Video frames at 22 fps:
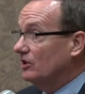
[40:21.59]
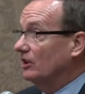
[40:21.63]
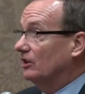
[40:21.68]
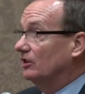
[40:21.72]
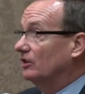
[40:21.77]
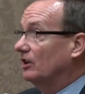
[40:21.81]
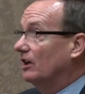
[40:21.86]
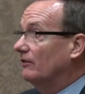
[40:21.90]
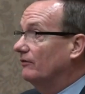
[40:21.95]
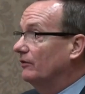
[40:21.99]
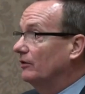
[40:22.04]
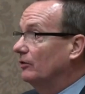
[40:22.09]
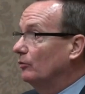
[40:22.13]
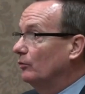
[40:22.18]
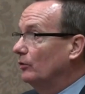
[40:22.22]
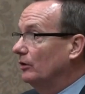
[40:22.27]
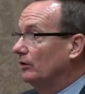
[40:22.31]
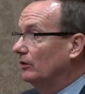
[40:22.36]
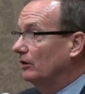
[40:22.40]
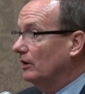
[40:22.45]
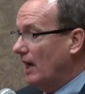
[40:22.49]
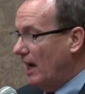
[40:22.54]
get tough in
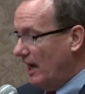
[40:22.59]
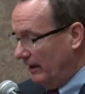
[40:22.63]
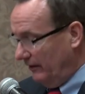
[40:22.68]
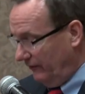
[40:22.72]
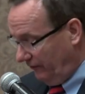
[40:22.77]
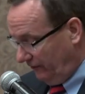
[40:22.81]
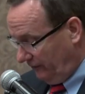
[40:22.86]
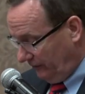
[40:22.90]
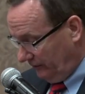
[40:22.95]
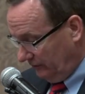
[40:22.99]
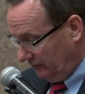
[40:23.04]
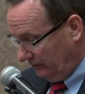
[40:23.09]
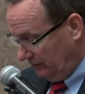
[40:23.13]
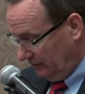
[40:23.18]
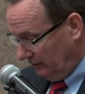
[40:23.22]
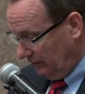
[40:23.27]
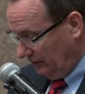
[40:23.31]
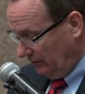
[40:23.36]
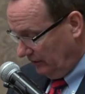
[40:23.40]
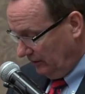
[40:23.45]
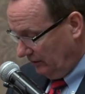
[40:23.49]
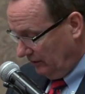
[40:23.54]
real life,
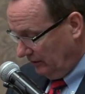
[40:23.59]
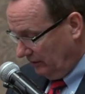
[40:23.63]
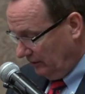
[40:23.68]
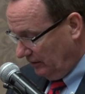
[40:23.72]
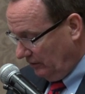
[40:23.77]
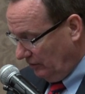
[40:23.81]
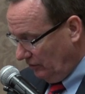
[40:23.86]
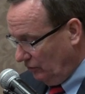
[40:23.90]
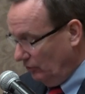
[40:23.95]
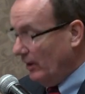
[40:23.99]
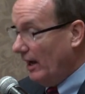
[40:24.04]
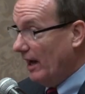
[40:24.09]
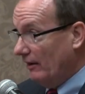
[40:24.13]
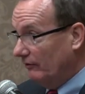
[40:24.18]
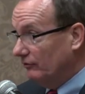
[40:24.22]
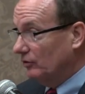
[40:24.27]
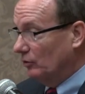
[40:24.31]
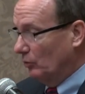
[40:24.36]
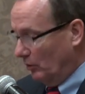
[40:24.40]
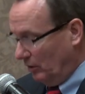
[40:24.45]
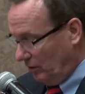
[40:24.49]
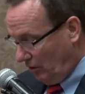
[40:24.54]
you have
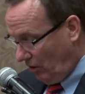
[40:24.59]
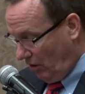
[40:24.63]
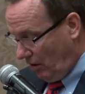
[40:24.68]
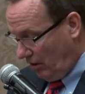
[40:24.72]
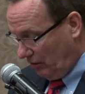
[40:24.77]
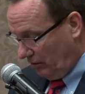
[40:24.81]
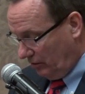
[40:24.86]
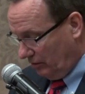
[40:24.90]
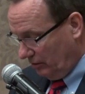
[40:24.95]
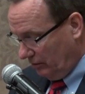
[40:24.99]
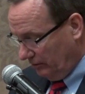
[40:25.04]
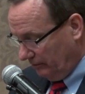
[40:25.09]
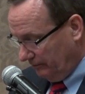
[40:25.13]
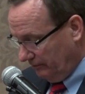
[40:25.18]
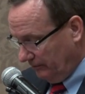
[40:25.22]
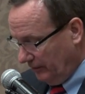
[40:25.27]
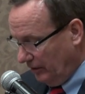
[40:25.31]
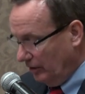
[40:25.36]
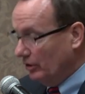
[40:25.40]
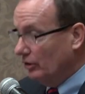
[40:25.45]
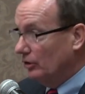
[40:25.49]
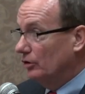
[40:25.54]
to work harder.
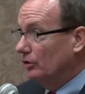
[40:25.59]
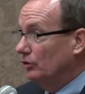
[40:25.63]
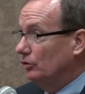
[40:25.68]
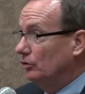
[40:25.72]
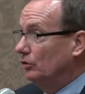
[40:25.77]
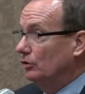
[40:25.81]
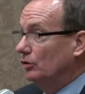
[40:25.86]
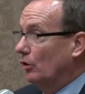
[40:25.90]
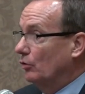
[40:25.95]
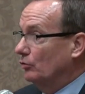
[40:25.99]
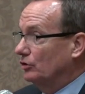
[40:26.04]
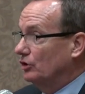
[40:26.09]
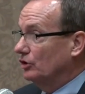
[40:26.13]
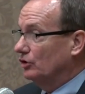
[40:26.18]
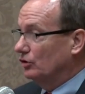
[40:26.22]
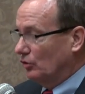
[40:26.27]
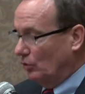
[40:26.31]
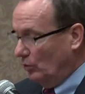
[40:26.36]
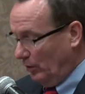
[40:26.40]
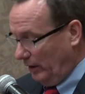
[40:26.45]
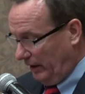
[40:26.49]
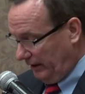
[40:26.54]
You don't
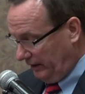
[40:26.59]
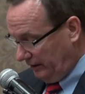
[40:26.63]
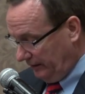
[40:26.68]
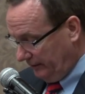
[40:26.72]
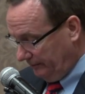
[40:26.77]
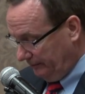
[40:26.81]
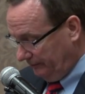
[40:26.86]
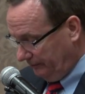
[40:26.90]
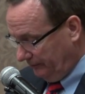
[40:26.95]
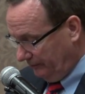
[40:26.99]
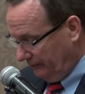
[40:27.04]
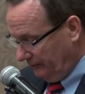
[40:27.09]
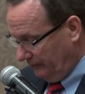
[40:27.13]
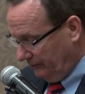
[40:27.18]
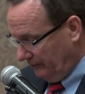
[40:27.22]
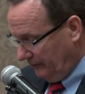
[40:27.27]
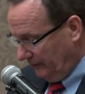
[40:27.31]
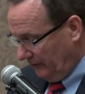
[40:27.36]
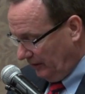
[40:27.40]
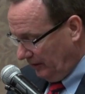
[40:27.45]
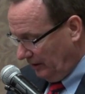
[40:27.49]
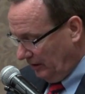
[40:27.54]
just quit.
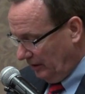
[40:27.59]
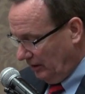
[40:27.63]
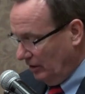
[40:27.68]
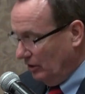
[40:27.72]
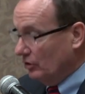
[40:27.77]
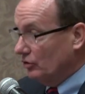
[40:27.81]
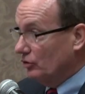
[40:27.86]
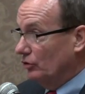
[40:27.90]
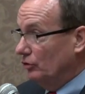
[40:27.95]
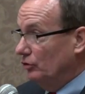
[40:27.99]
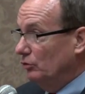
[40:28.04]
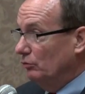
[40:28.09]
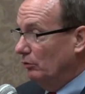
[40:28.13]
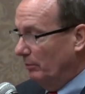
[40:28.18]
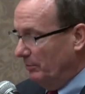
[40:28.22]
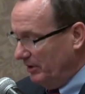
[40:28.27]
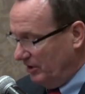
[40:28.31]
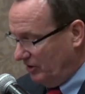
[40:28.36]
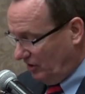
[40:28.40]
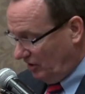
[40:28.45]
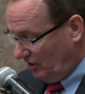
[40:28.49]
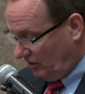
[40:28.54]
So you will
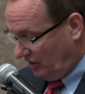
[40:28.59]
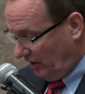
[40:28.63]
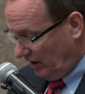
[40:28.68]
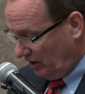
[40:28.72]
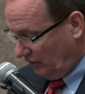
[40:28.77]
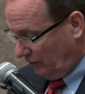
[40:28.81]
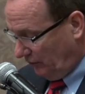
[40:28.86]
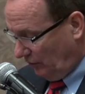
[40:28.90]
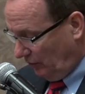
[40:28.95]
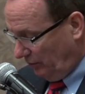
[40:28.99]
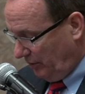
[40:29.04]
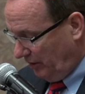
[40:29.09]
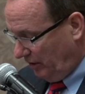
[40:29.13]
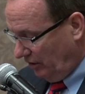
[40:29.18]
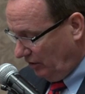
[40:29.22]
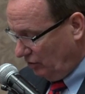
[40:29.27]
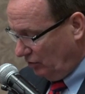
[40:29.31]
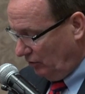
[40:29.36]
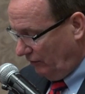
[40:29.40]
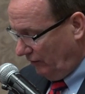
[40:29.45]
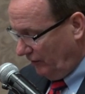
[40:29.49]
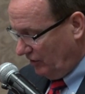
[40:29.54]
be successful
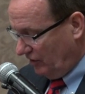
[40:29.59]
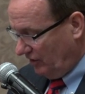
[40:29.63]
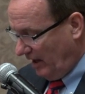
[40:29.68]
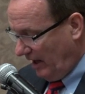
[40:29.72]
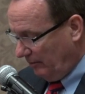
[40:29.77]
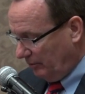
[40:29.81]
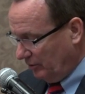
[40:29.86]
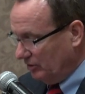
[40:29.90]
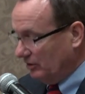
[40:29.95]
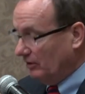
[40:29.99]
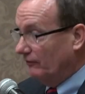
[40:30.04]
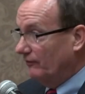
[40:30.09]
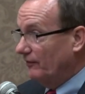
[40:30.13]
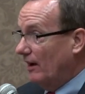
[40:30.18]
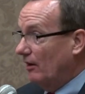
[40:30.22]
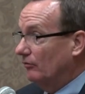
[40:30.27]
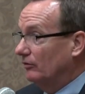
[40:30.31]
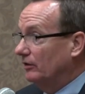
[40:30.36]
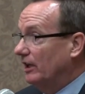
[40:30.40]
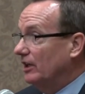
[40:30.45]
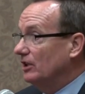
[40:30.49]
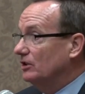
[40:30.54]
because you've established a
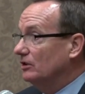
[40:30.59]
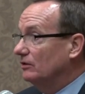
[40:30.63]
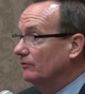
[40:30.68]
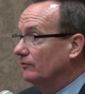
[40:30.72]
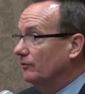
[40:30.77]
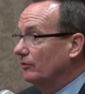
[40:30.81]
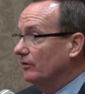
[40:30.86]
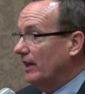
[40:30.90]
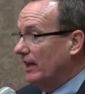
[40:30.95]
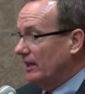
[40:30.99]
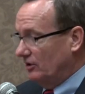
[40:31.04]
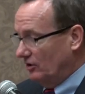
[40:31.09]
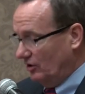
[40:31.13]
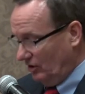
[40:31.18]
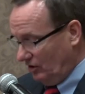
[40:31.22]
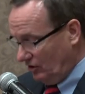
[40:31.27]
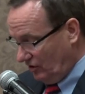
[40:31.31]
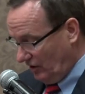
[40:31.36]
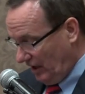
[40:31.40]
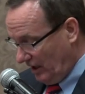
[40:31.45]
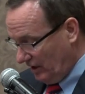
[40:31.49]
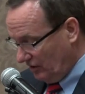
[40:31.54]
foundation for that
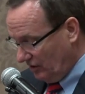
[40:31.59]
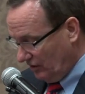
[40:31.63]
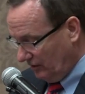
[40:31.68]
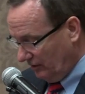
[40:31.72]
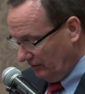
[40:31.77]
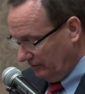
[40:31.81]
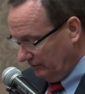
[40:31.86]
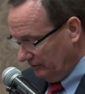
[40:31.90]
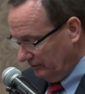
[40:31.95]
success.